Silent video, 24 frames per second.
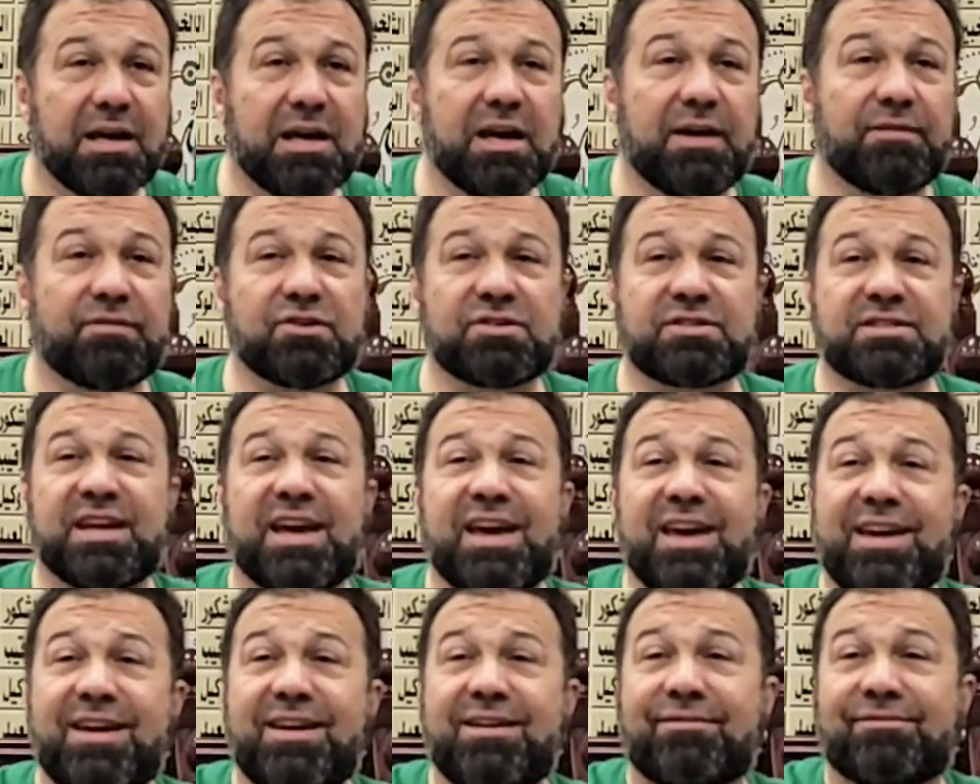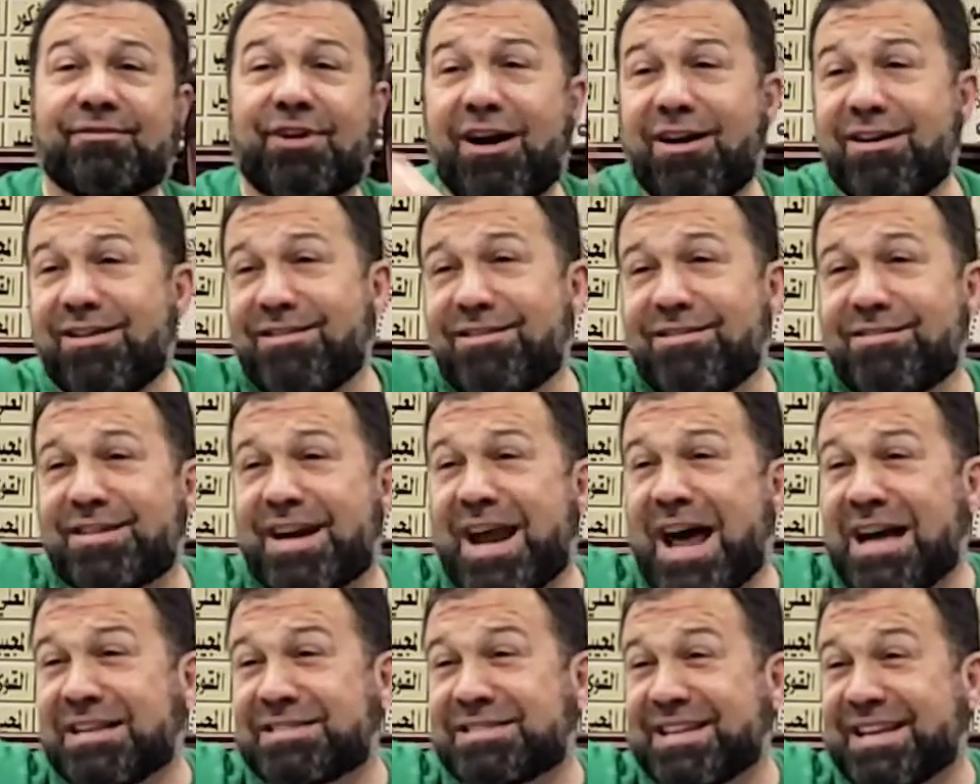If you say,
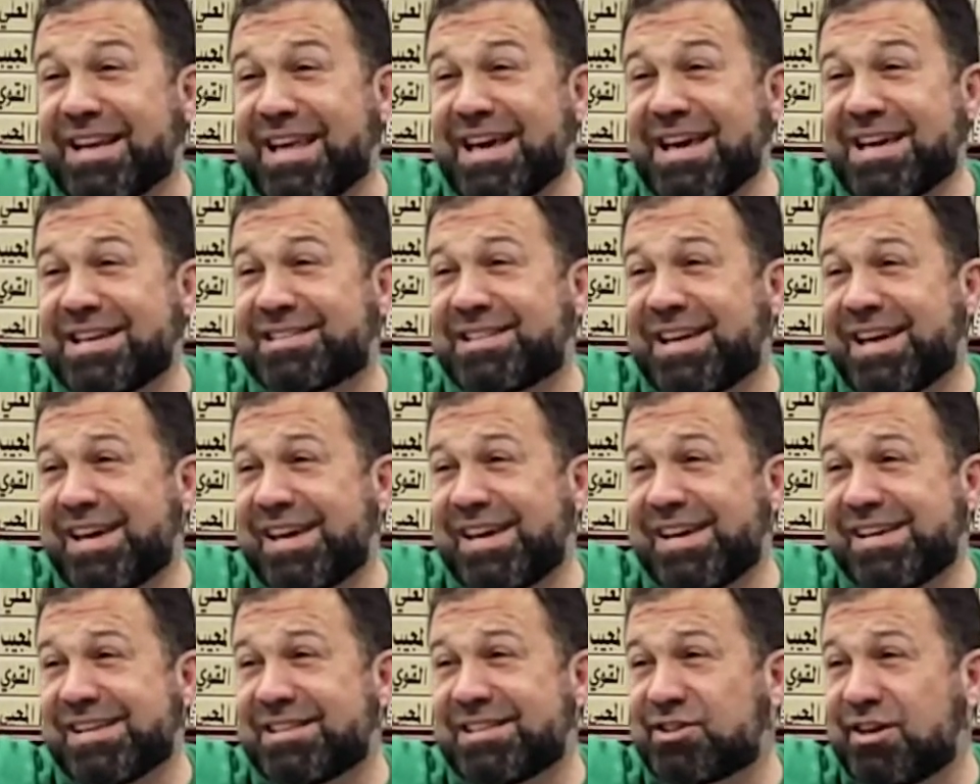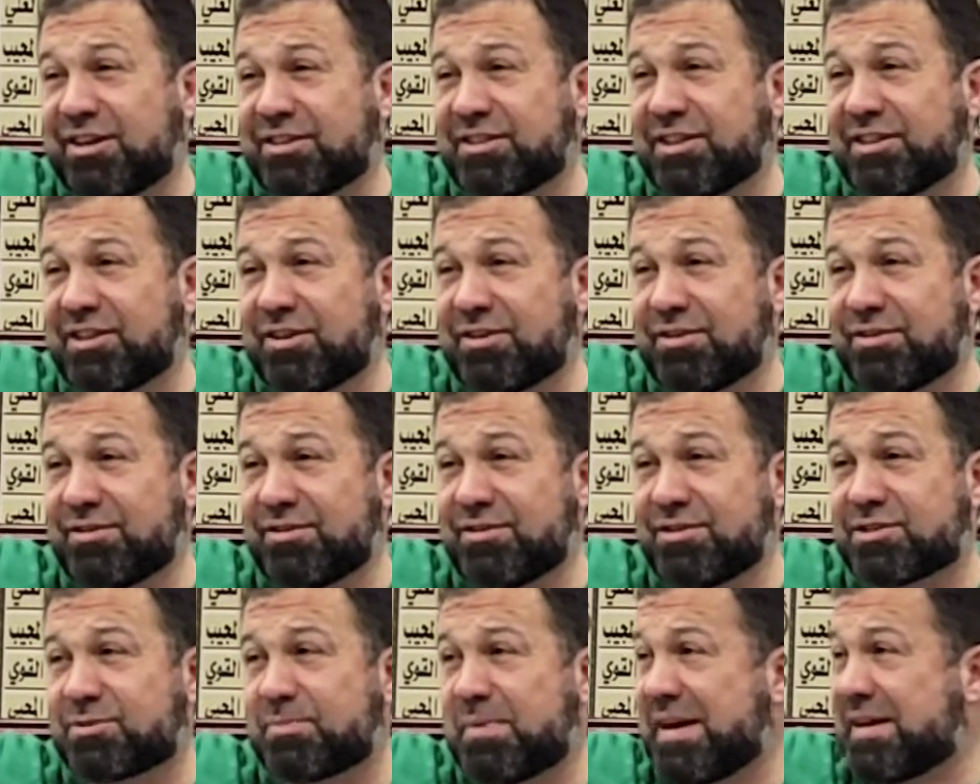congratulations, good
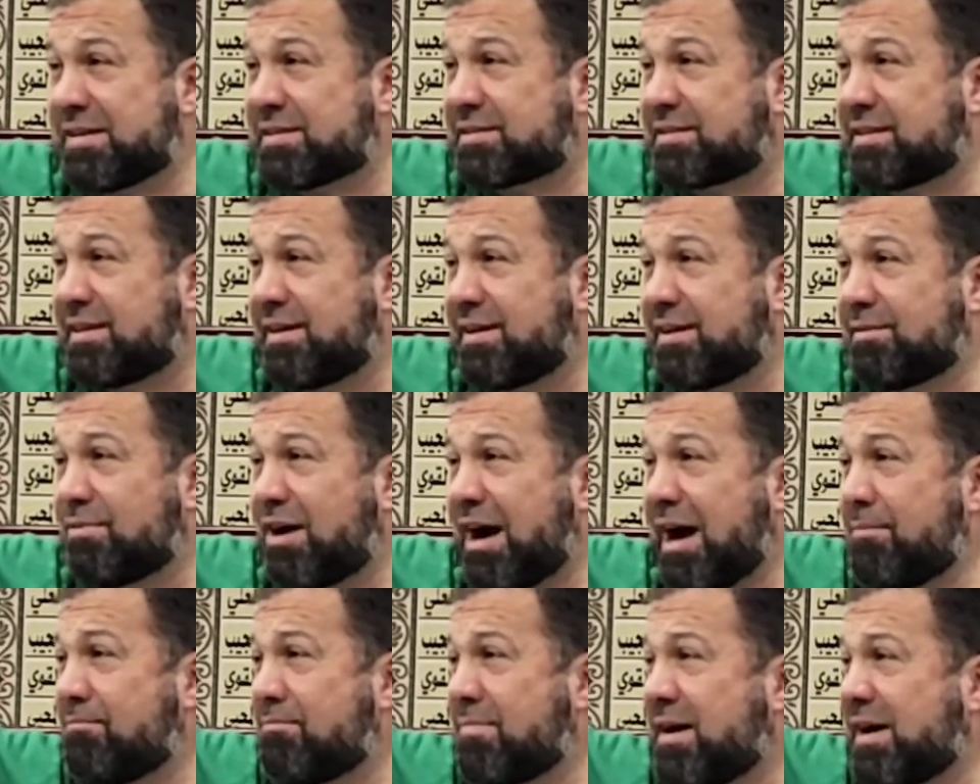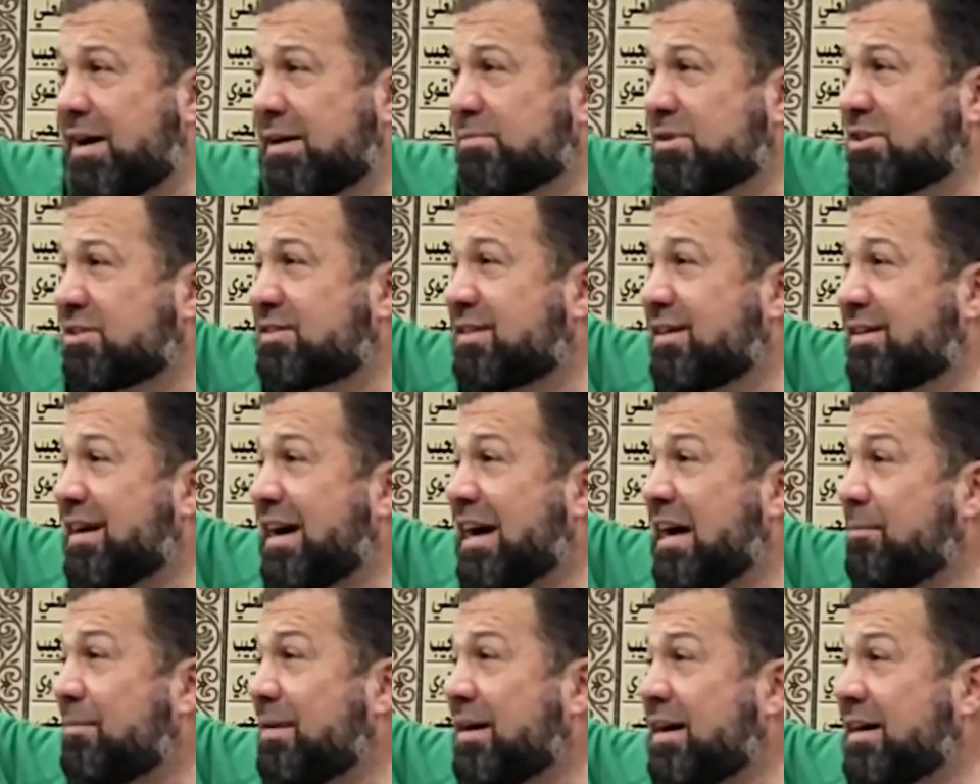news, Mr. Muhammad, Mr.
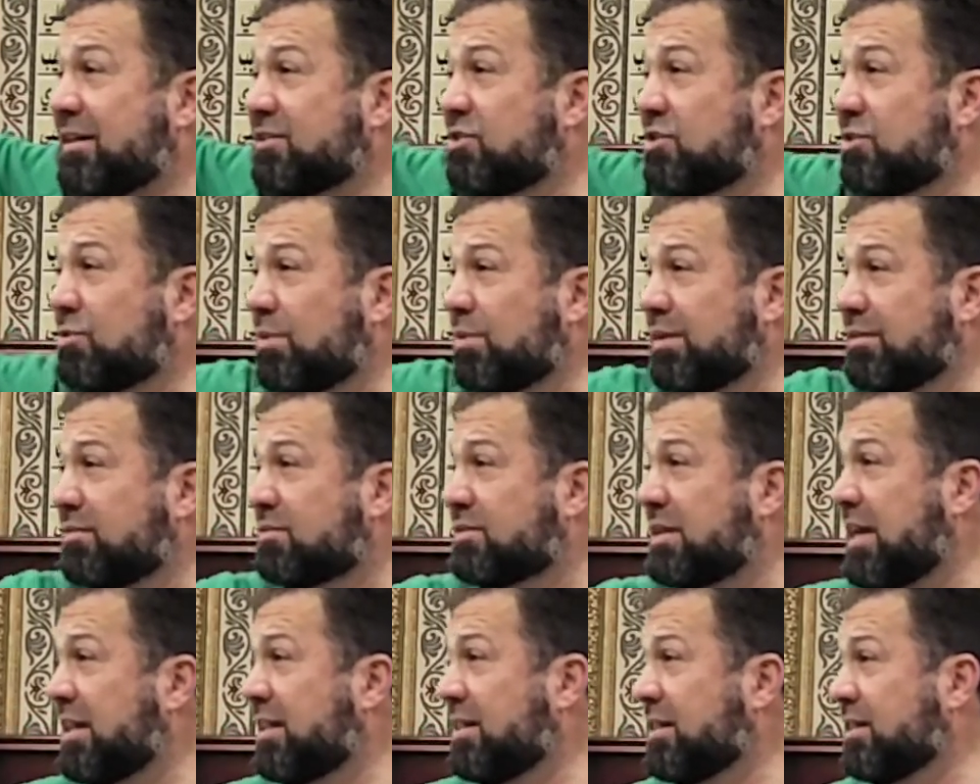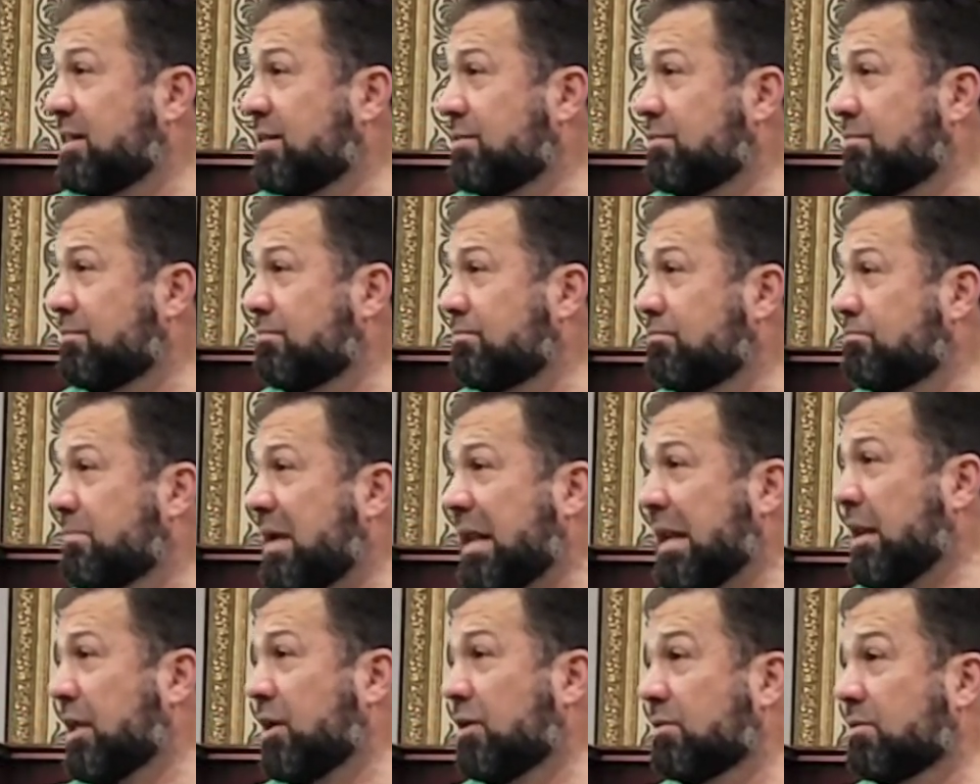Ahmad, you win $10
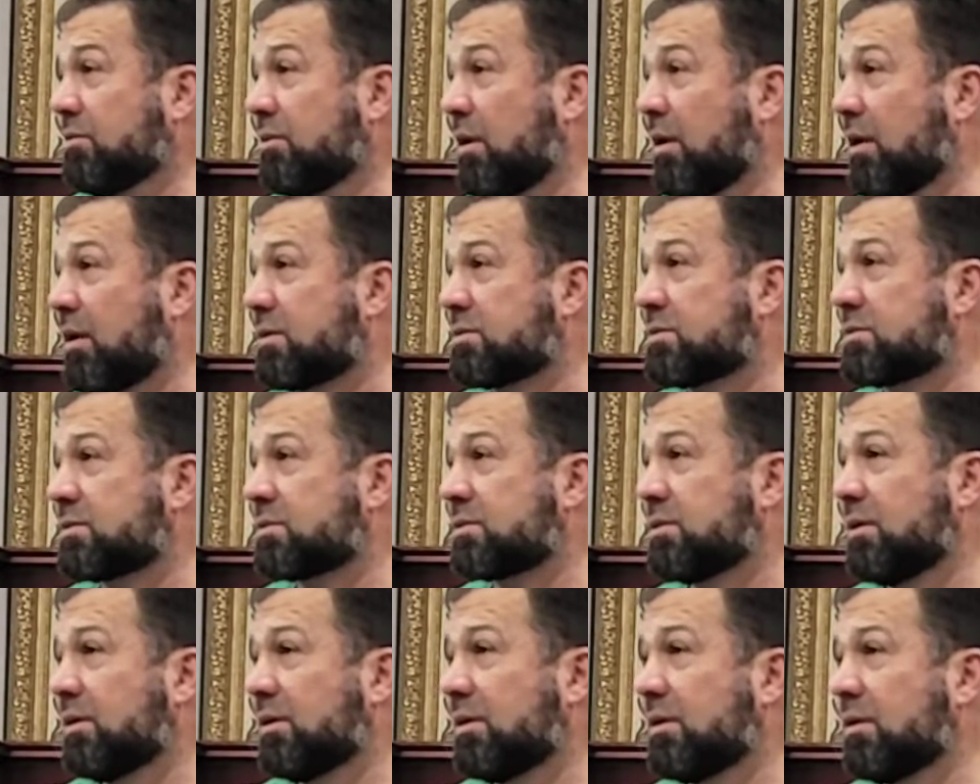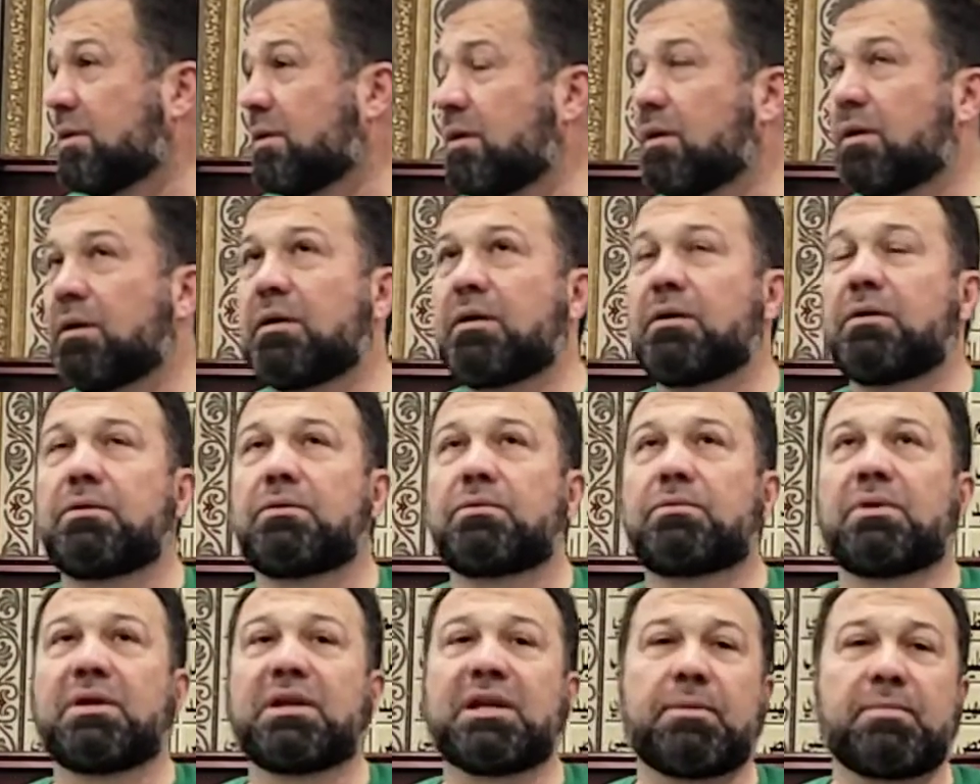million.
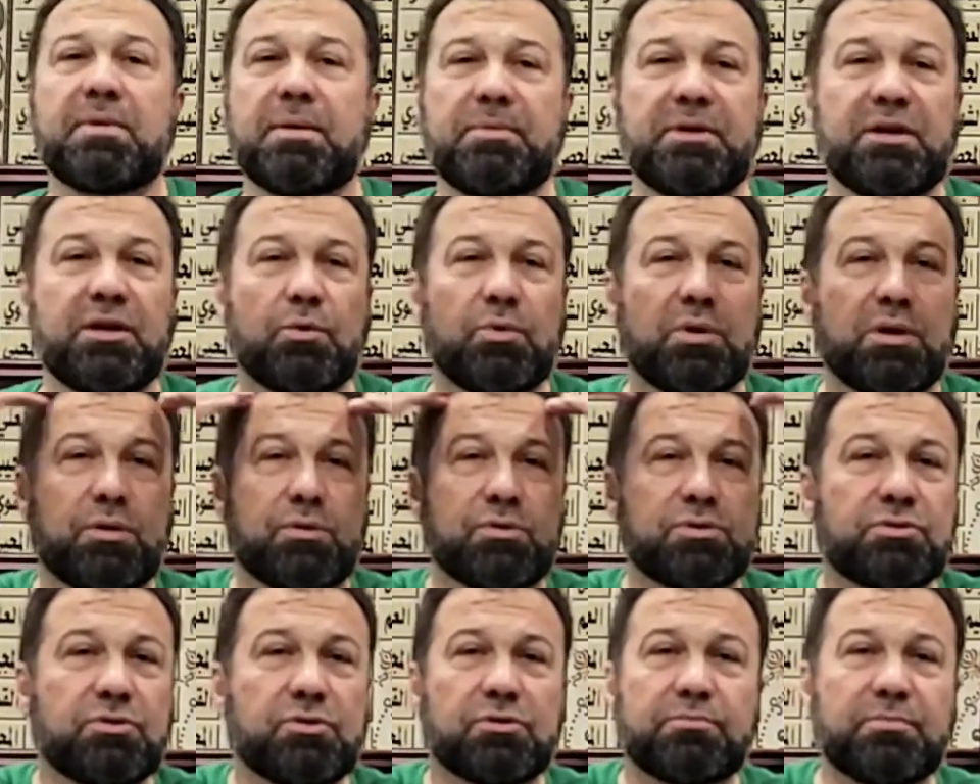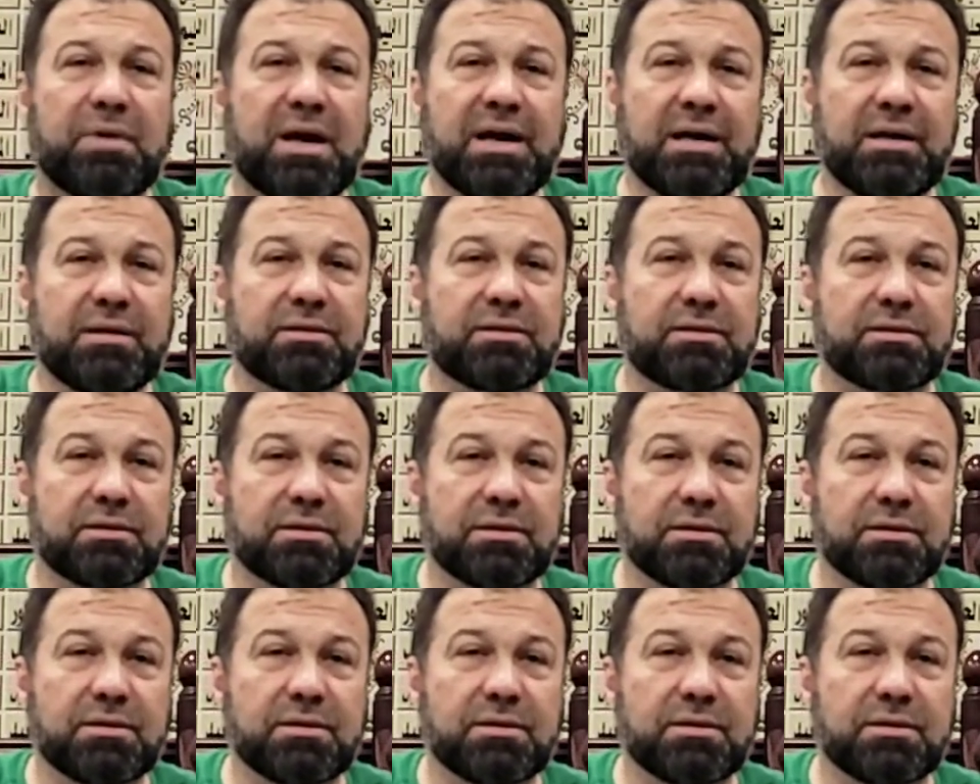Wallah, maybe you will lose your mind.